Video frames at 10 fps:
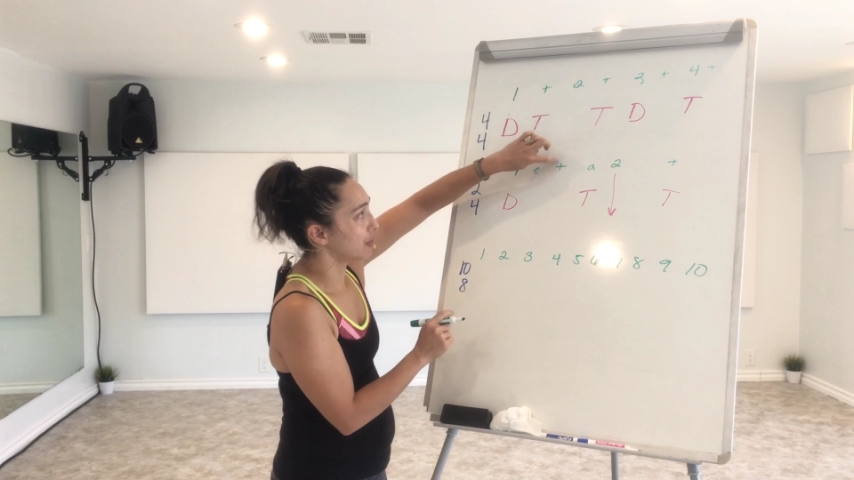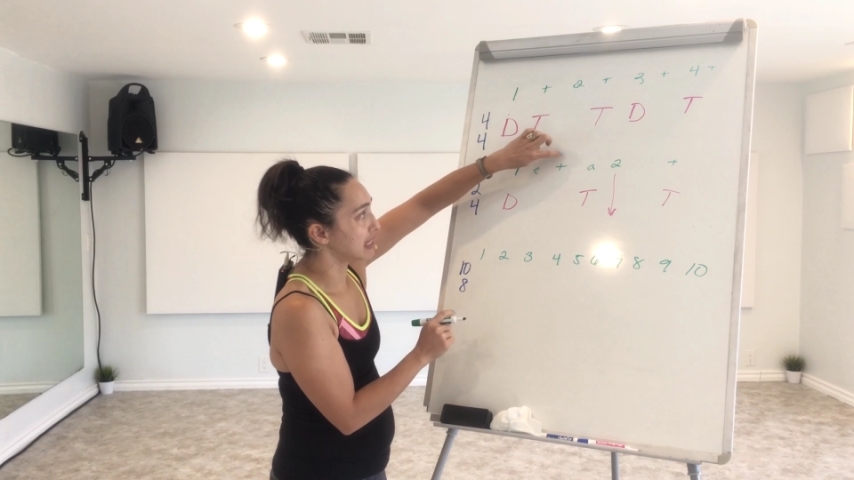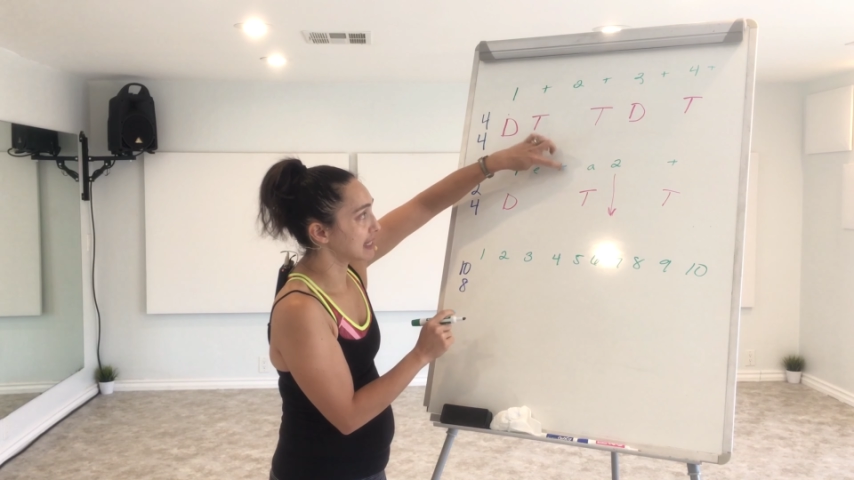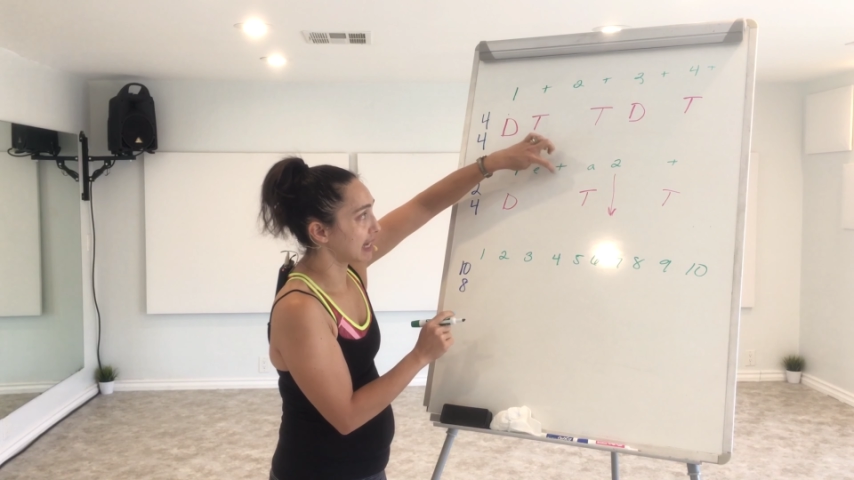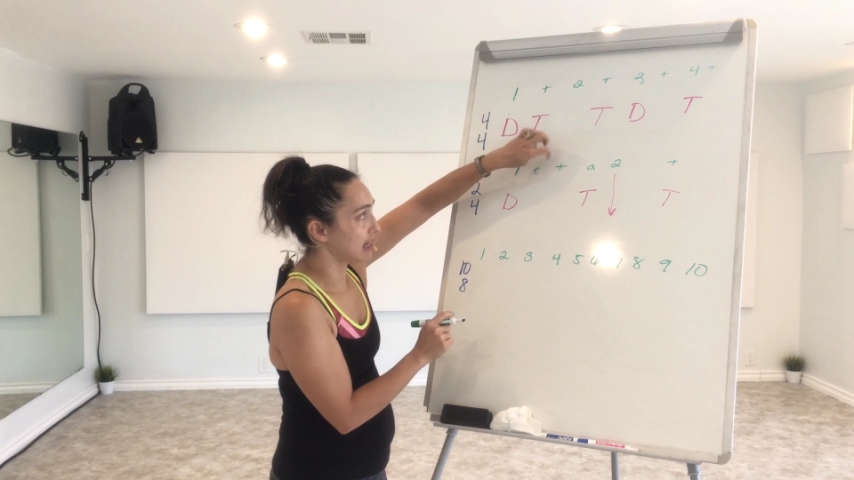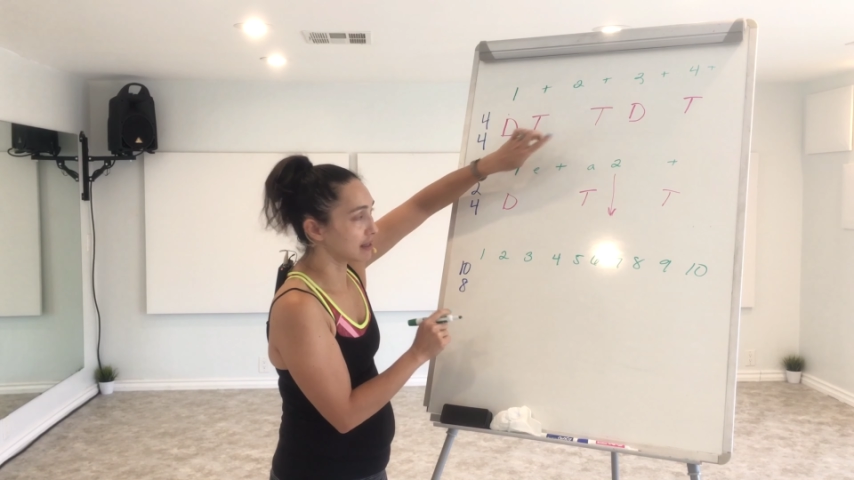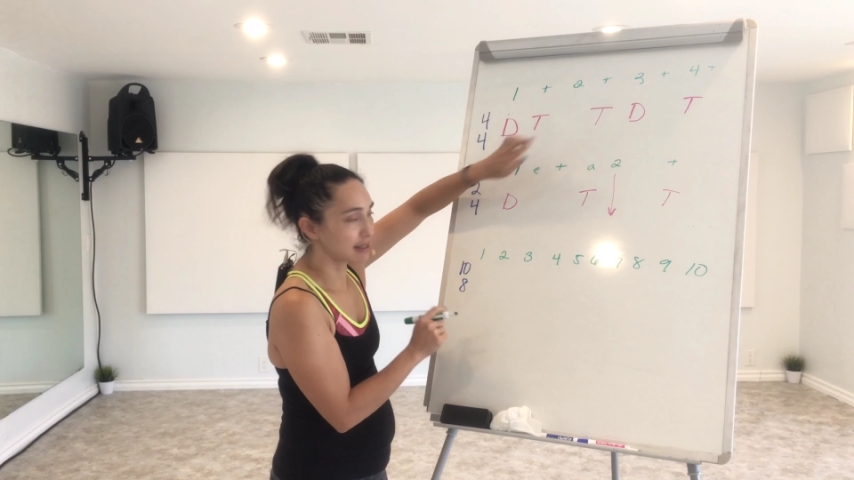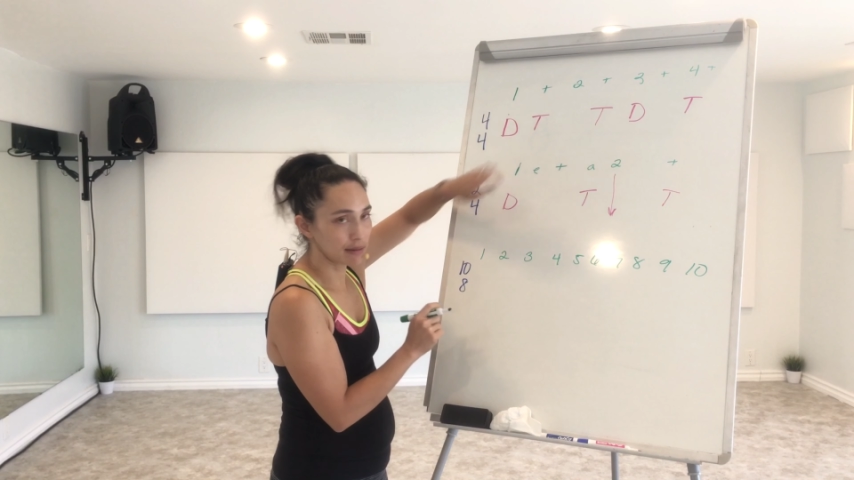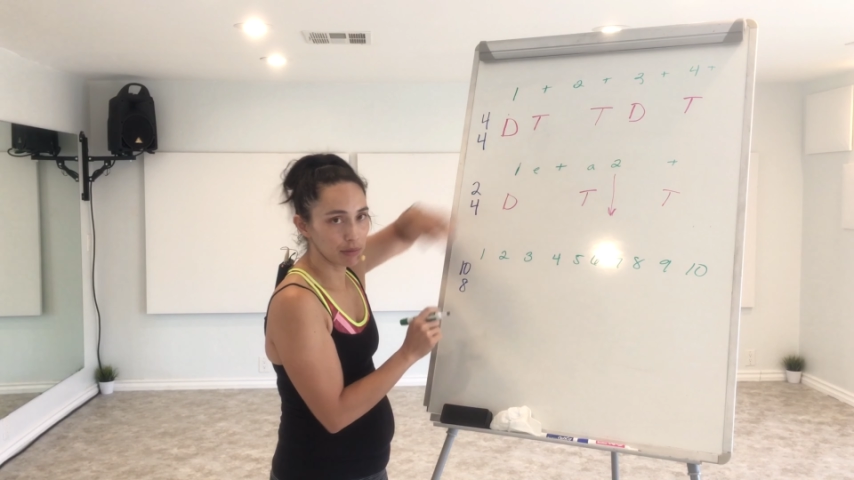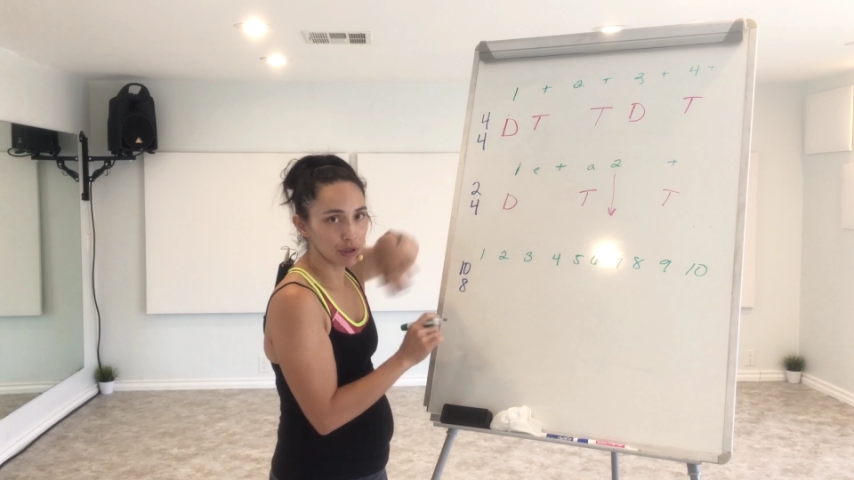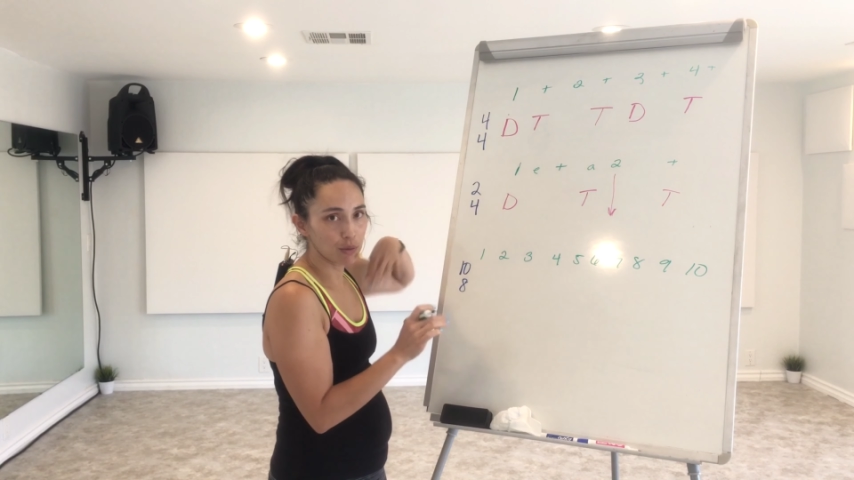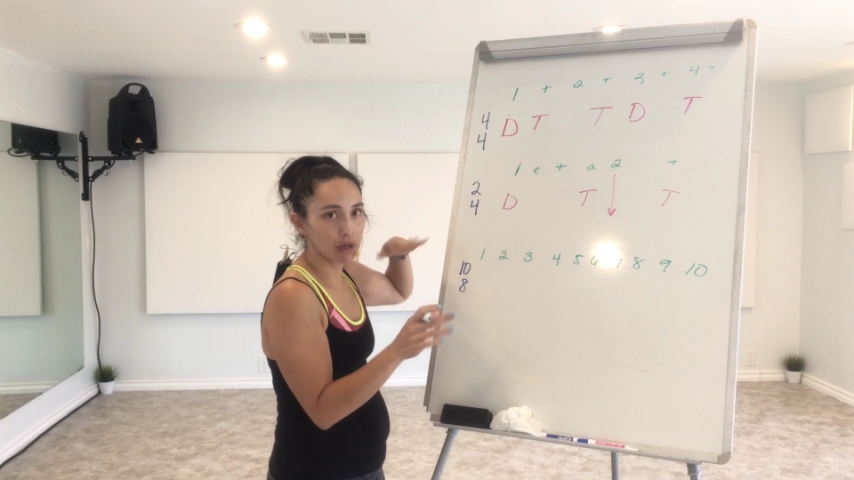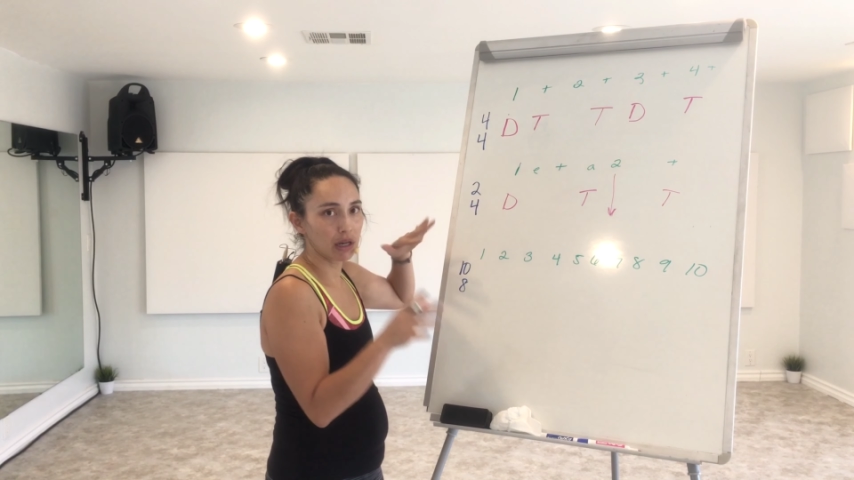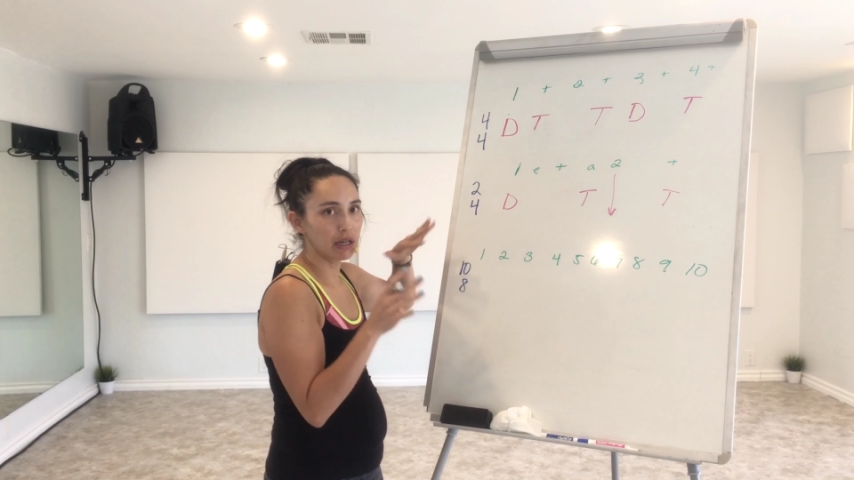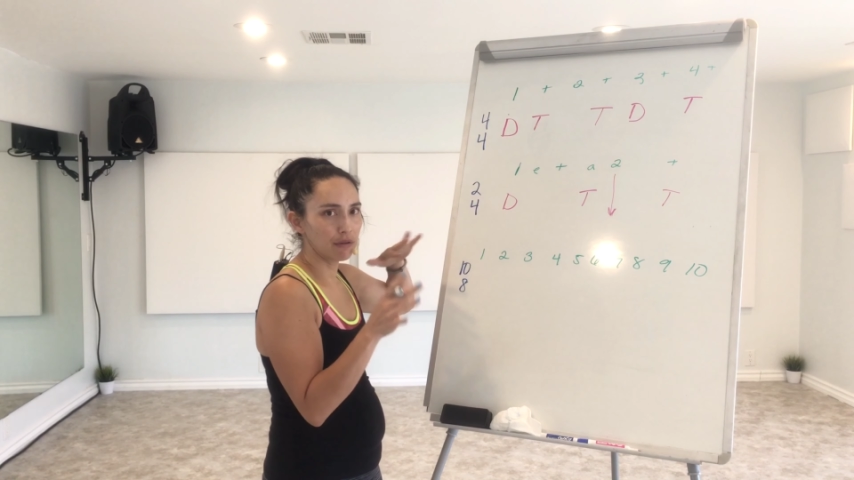these and symbols were
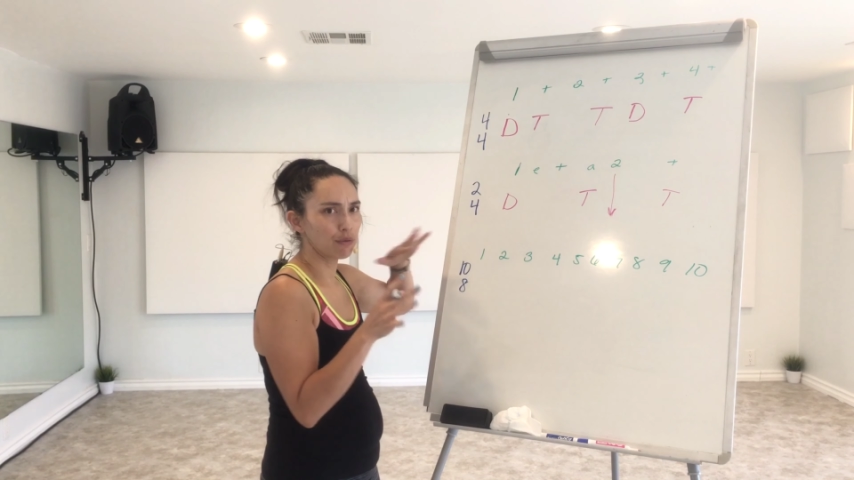kind of